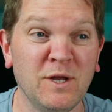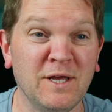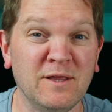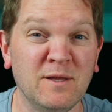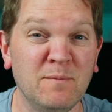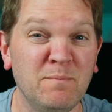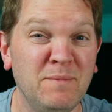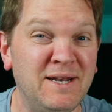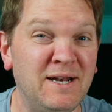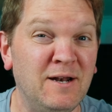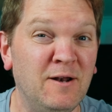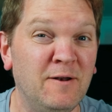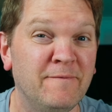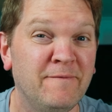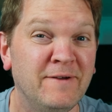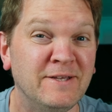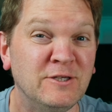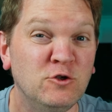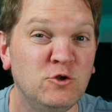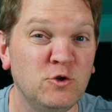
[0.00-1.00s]
in the middle of
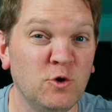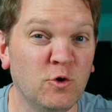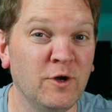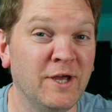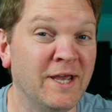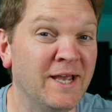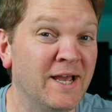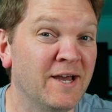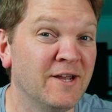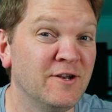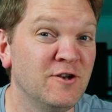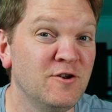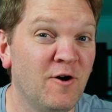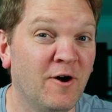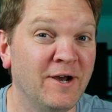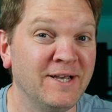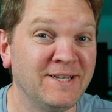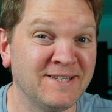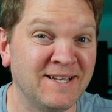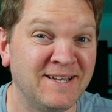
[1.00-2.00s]
enjoying a
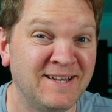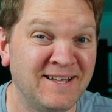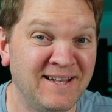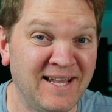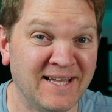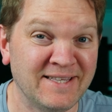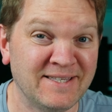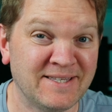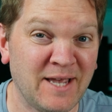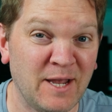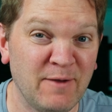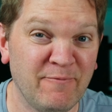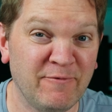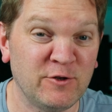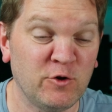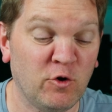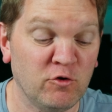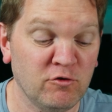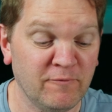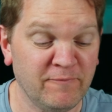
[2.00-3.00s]
nice landscape
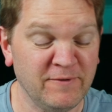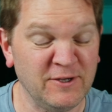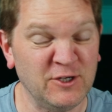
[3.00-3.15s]
photography